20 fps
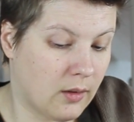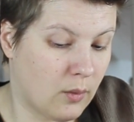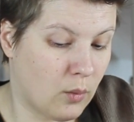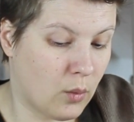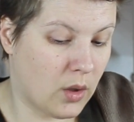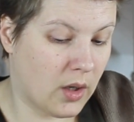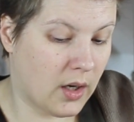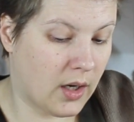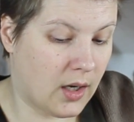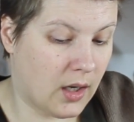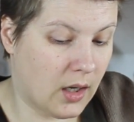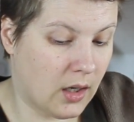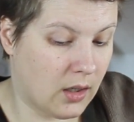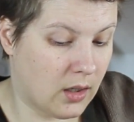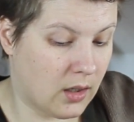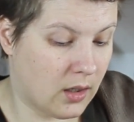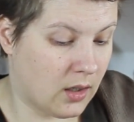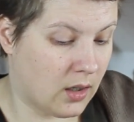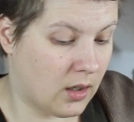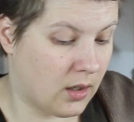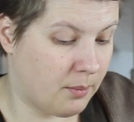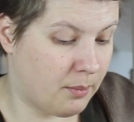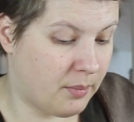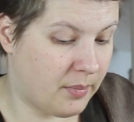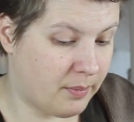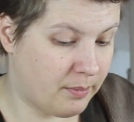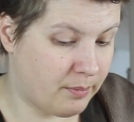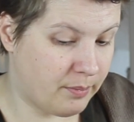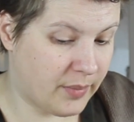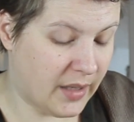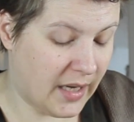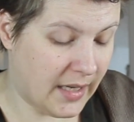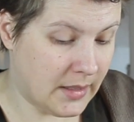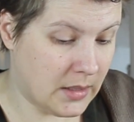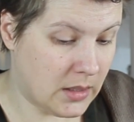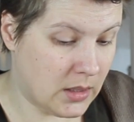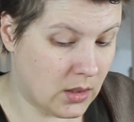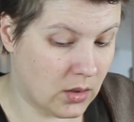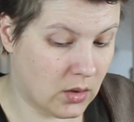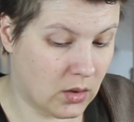watercolor
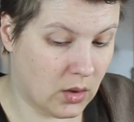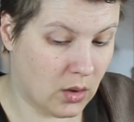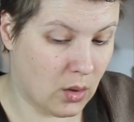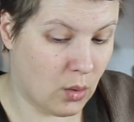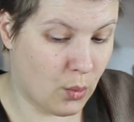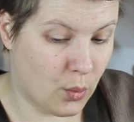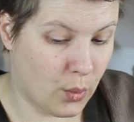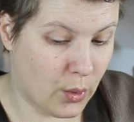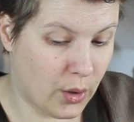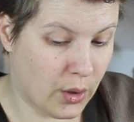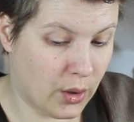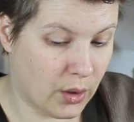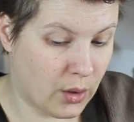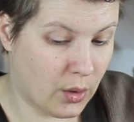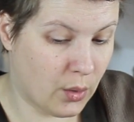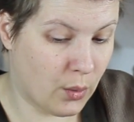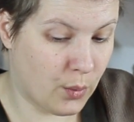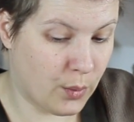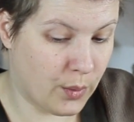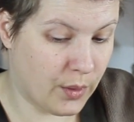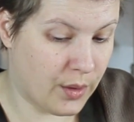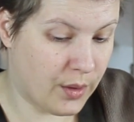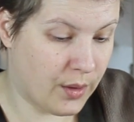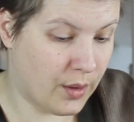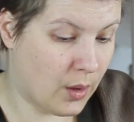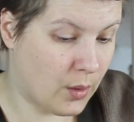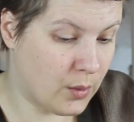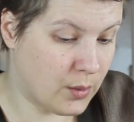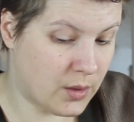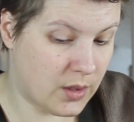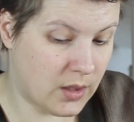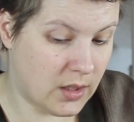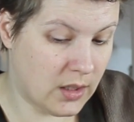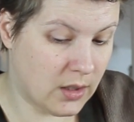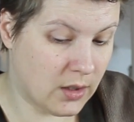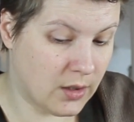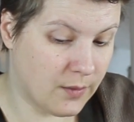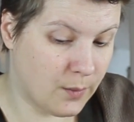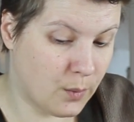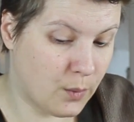pencil work with those
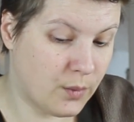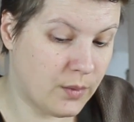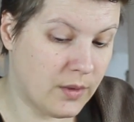here.